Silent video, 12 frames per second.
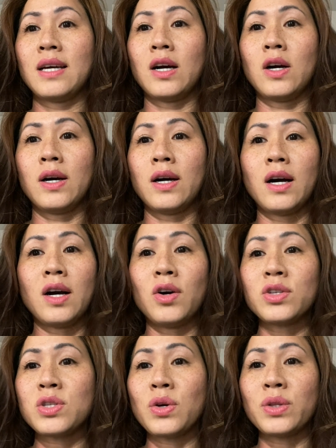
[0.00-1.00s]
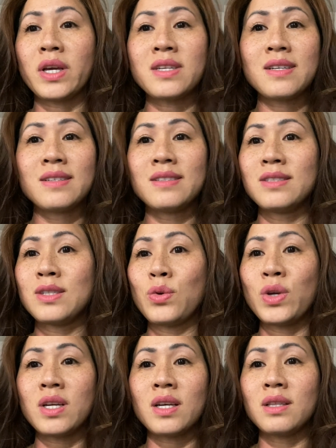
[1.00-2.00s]
also like
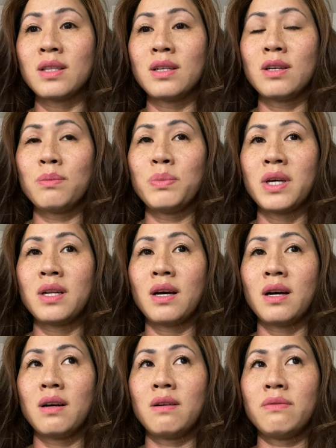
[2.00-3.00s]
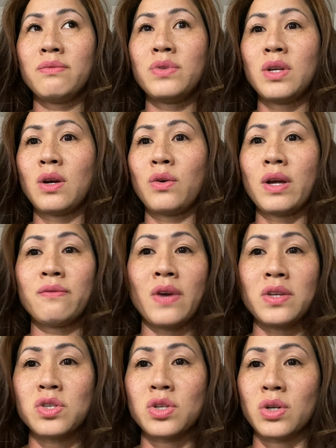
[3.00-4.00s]
doing a little bit of
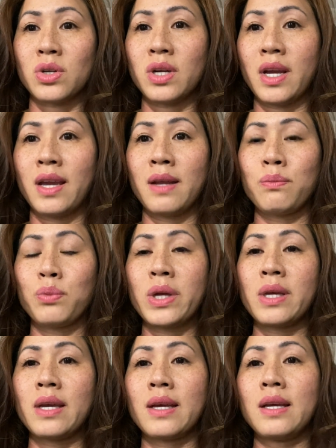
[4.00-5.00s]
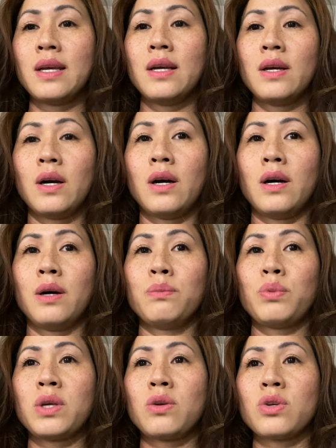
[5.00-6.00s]
adventure, and bring
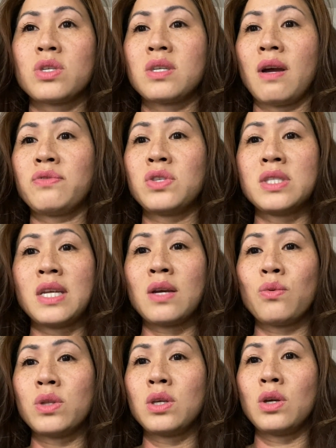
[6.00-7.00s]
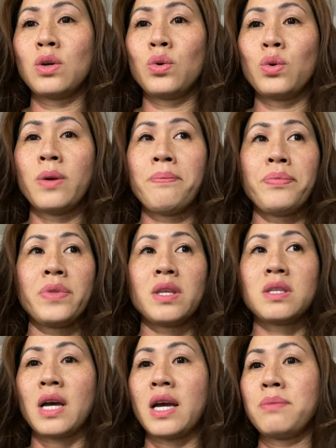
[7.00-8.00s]
your stuff to dig with you,
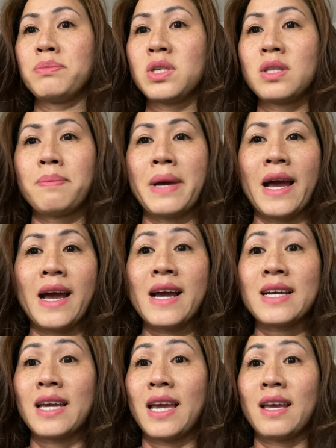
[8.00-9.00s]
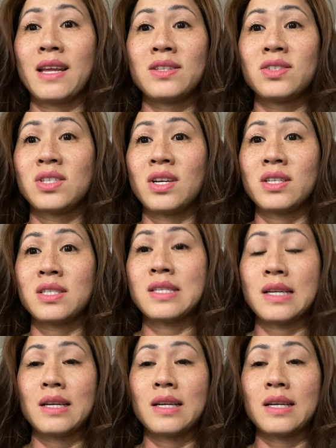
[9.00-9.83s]
tie them to the back, and just